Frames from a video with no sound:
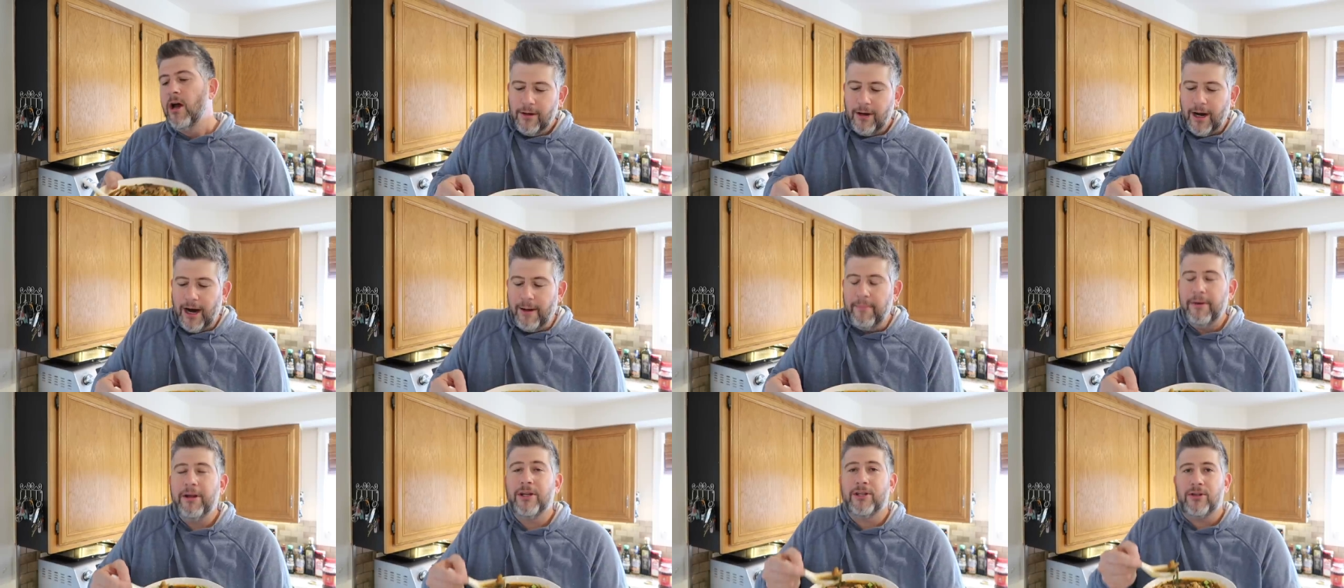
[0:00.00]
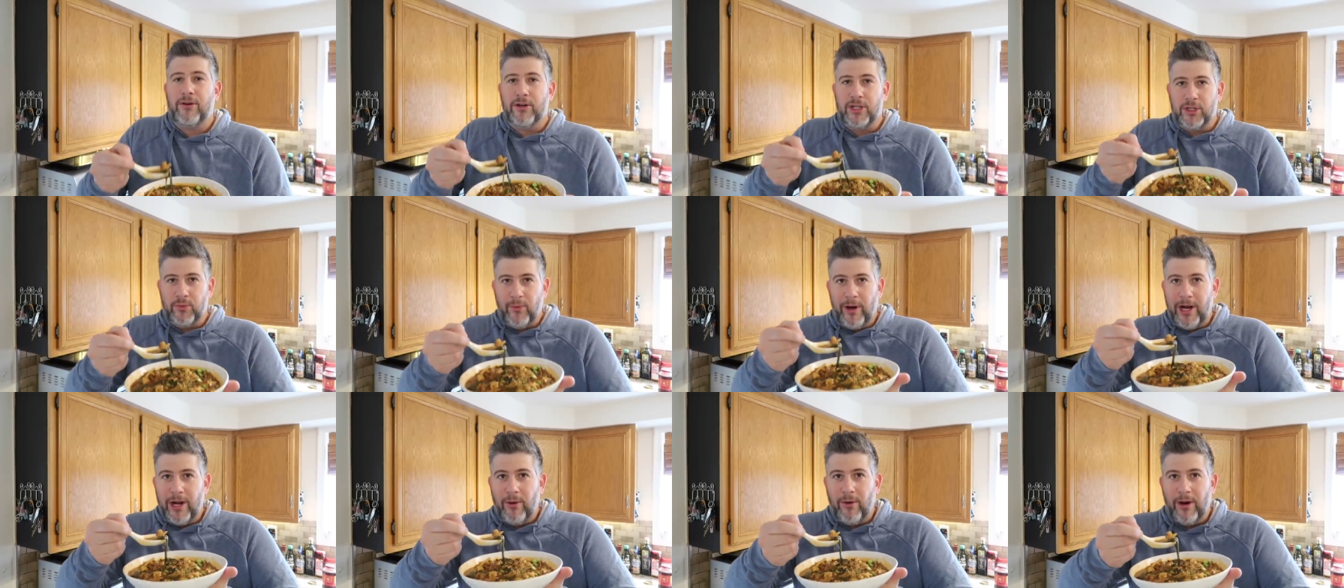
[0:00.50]
I'm gonna start
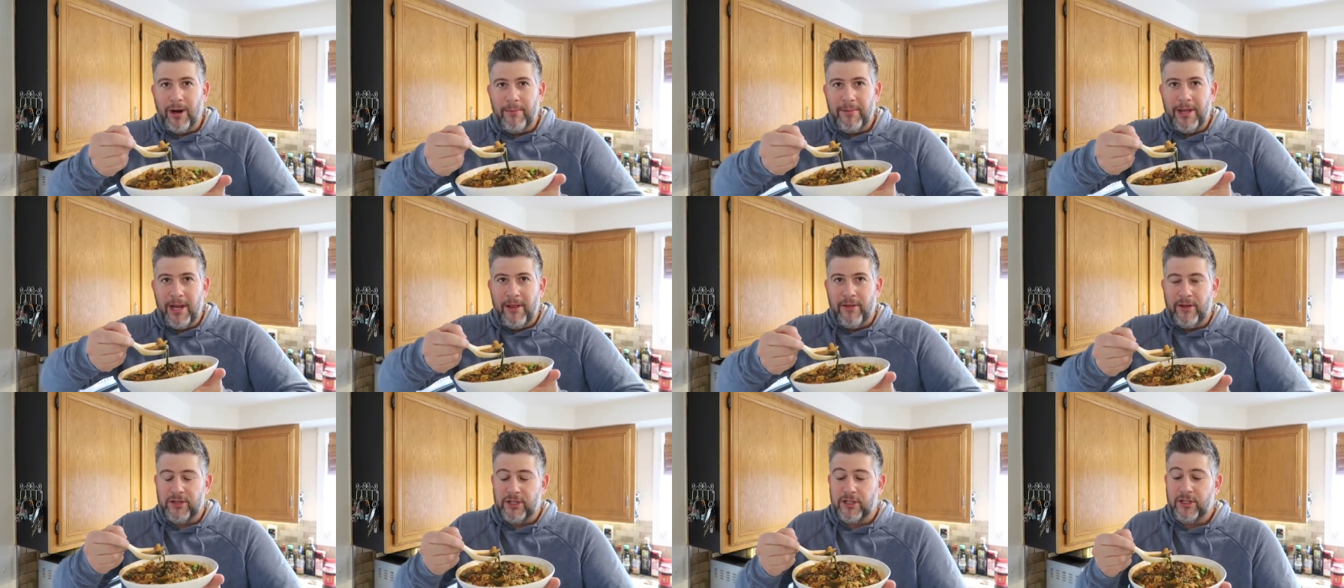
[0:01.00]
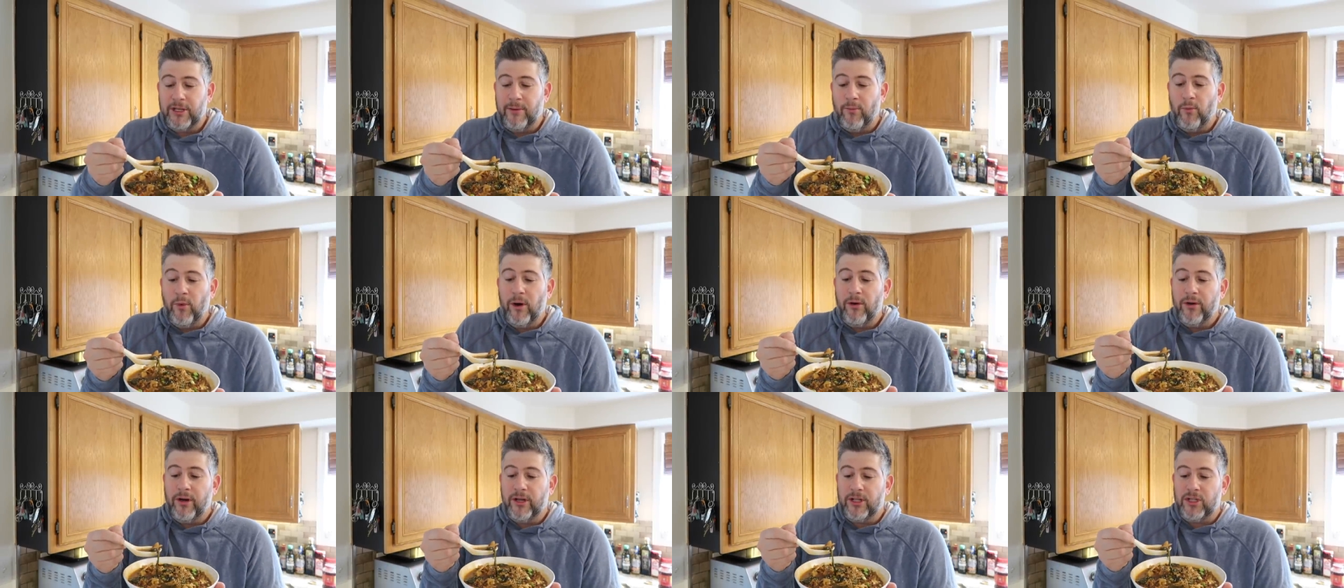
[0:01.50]
sweating when I'm eating this because I'm
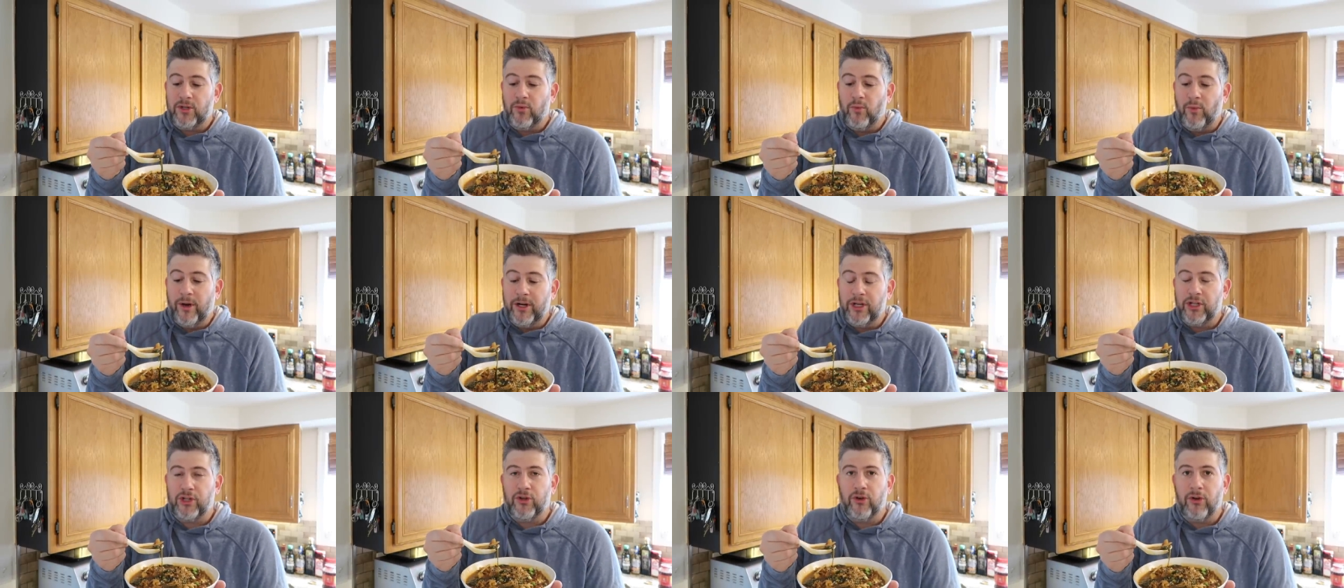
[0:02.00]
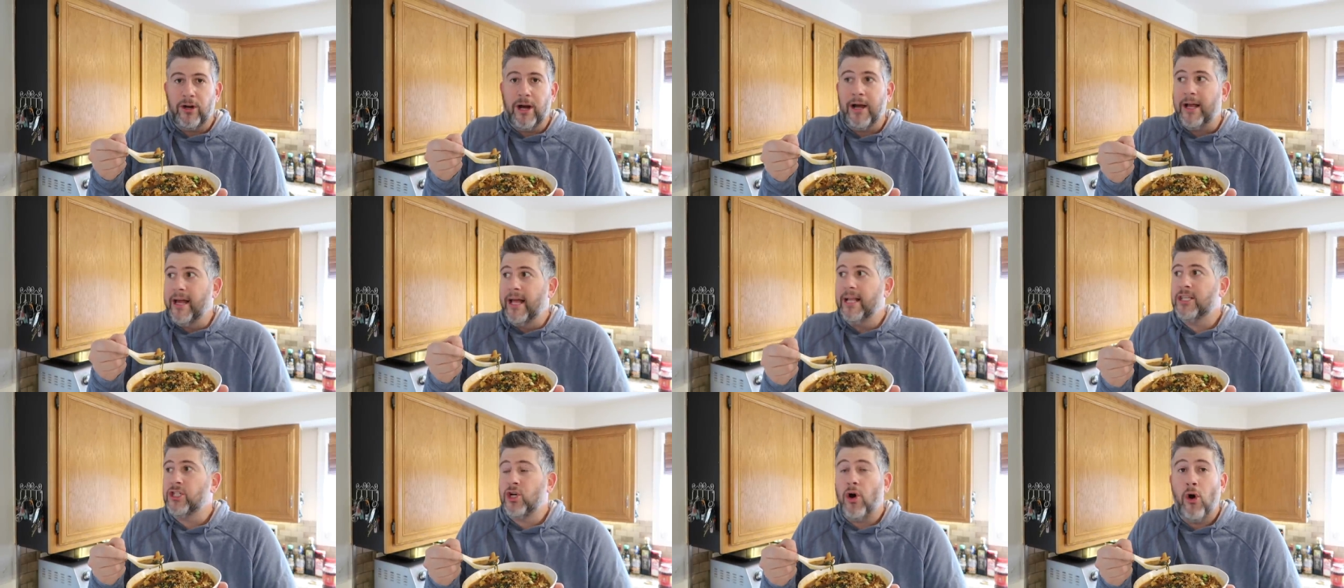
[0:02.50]
wearing a sweatshirt. Uh,
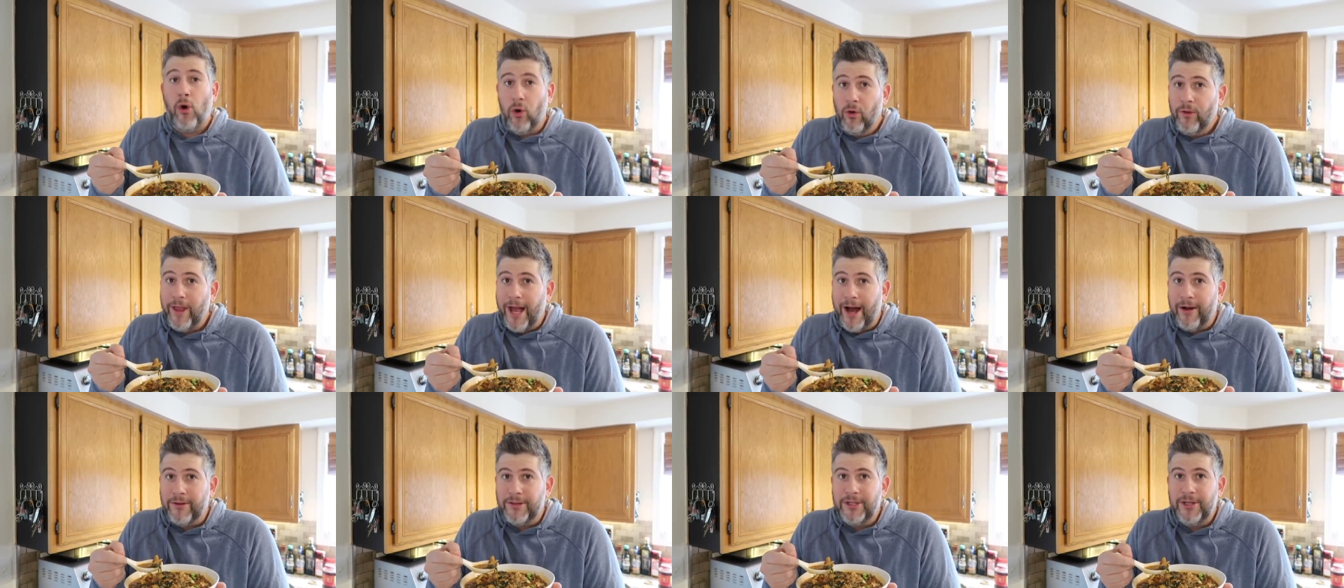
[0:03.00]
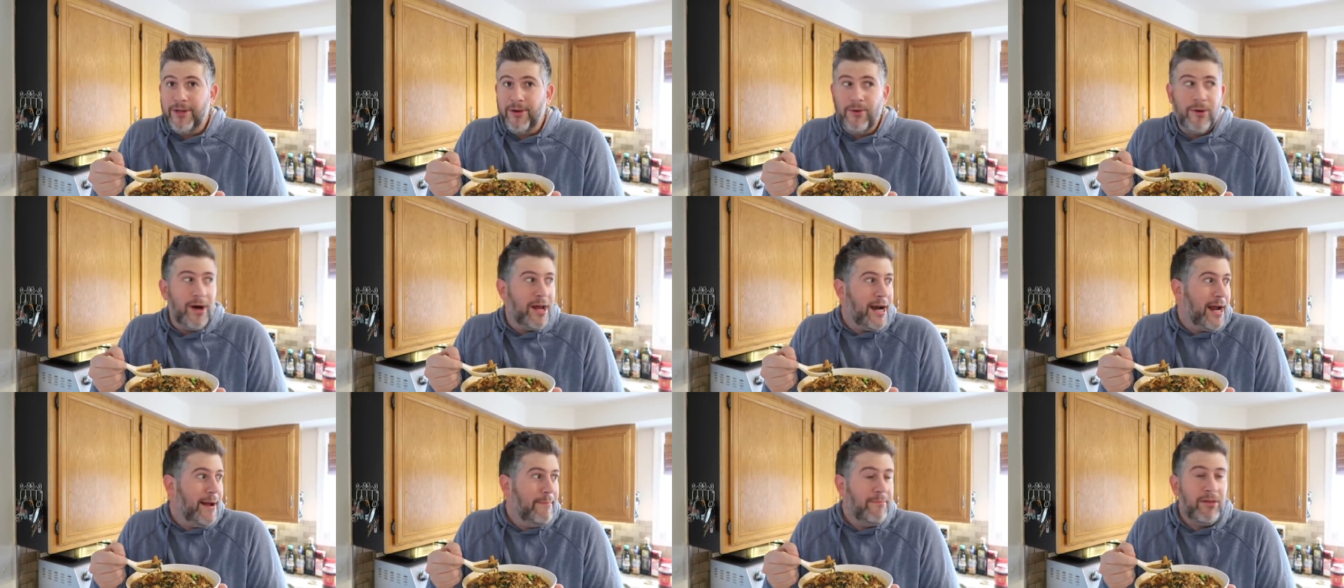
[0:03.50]
it's cold out too,
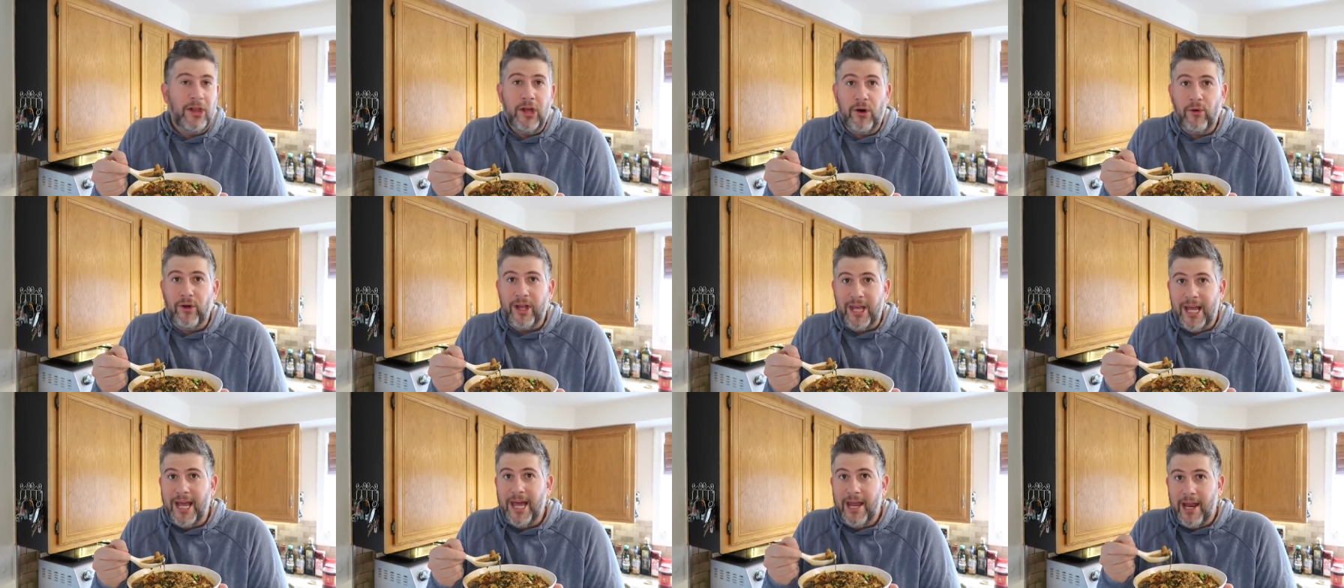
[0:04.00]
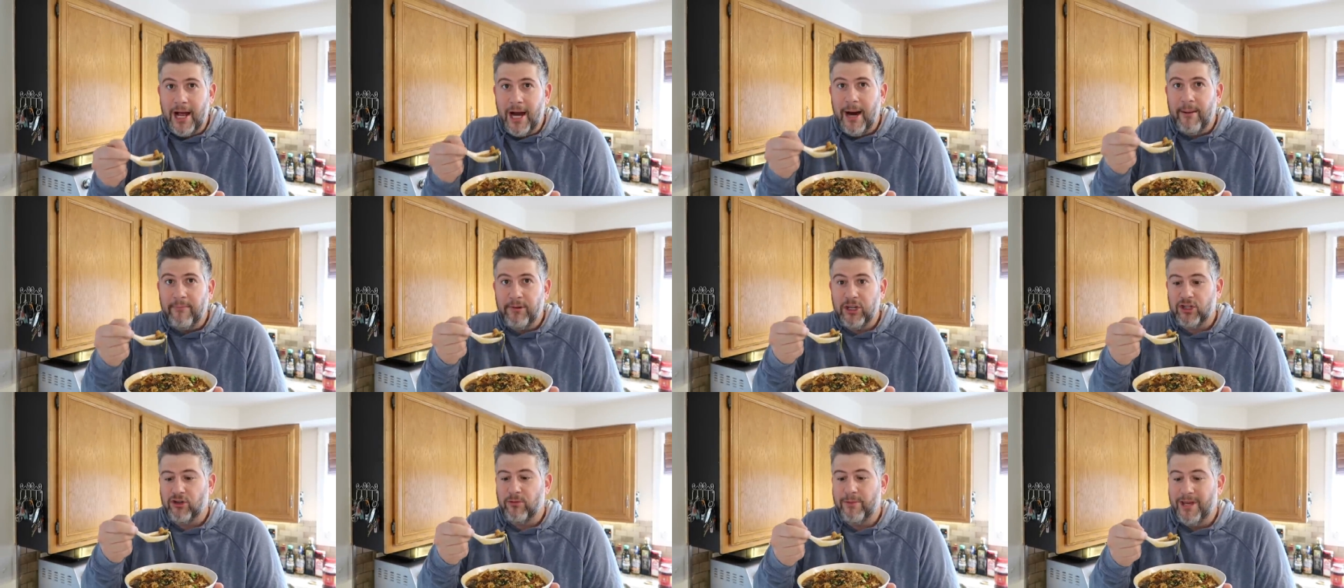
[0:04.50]
and I'm literally heating
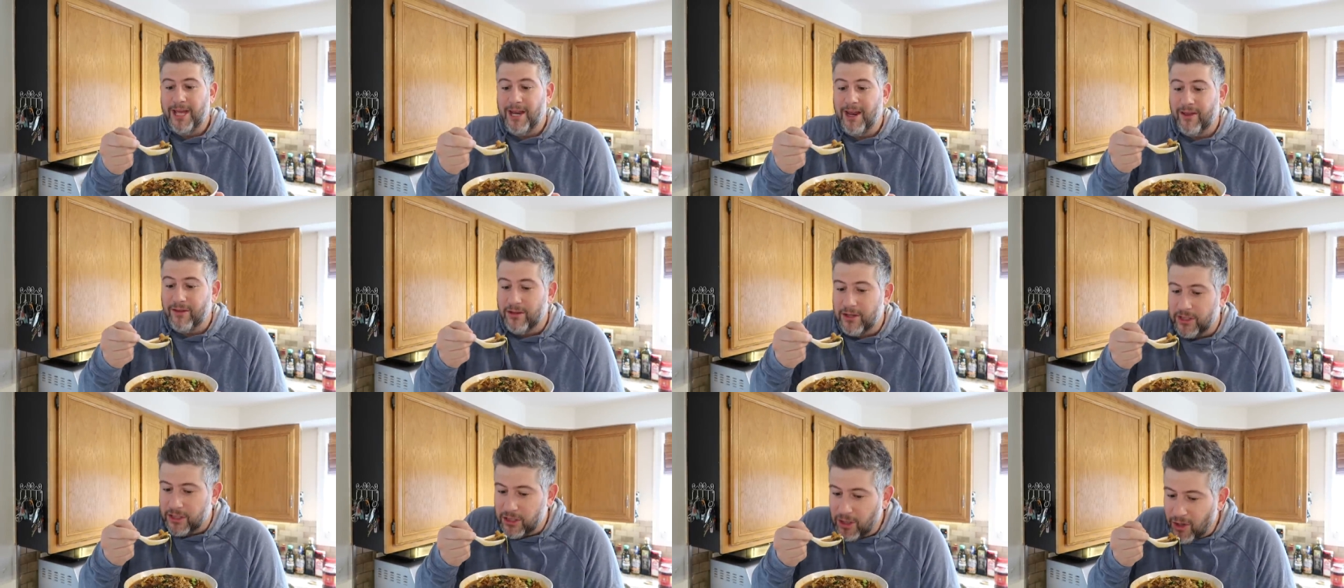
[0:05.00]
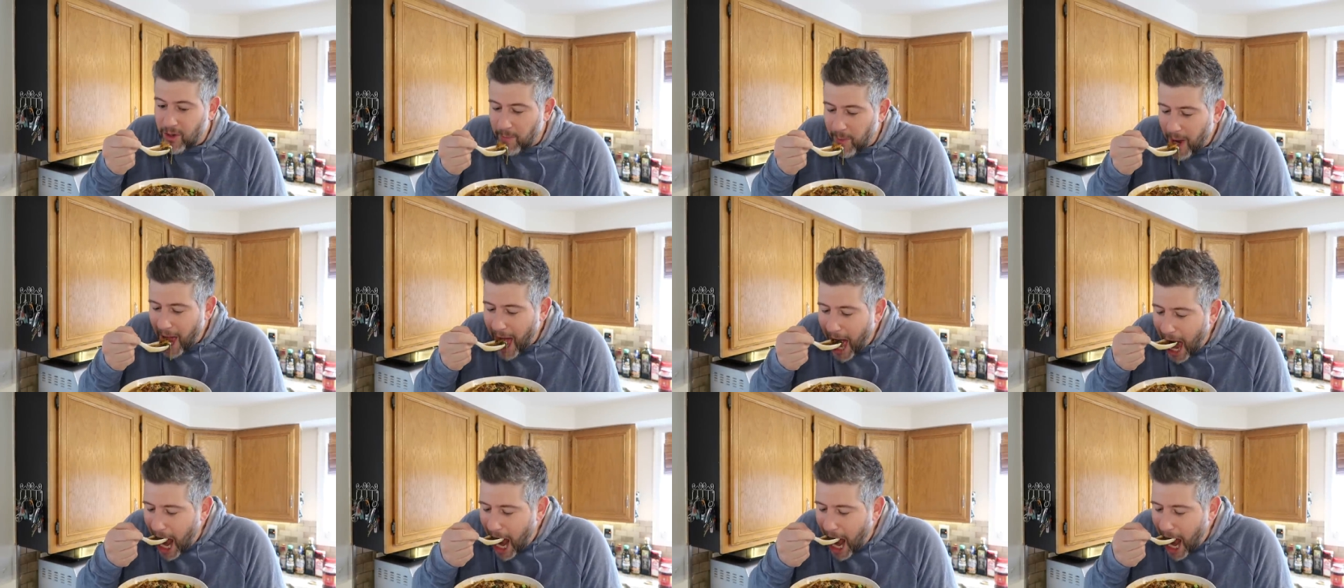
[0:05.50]
up just from eating this soup.